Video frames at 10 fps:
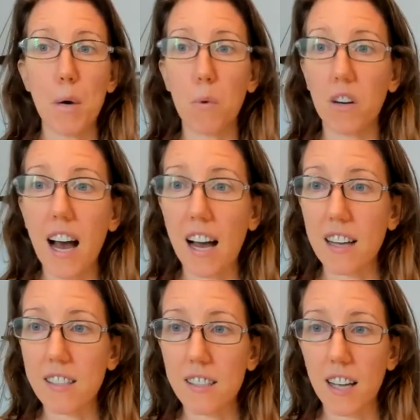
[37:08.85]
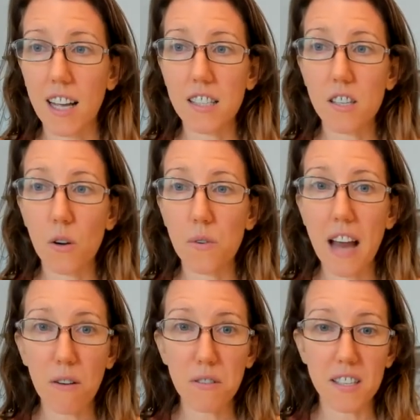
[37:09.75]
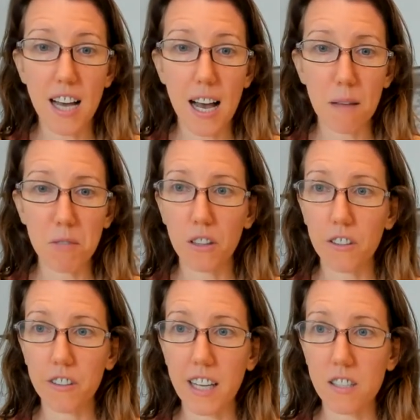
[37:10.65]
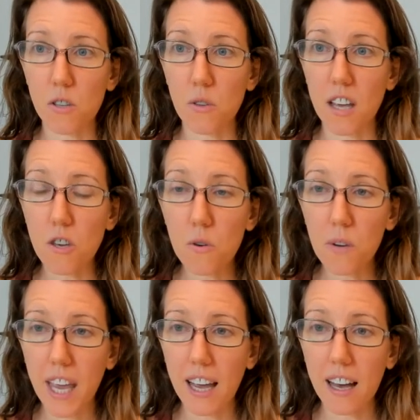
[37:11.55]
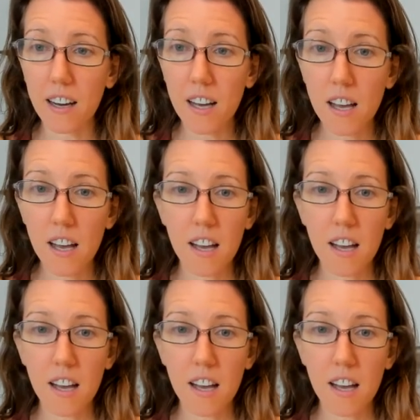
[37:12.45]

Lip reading: but we're not. And so now's the time to learn it so that you can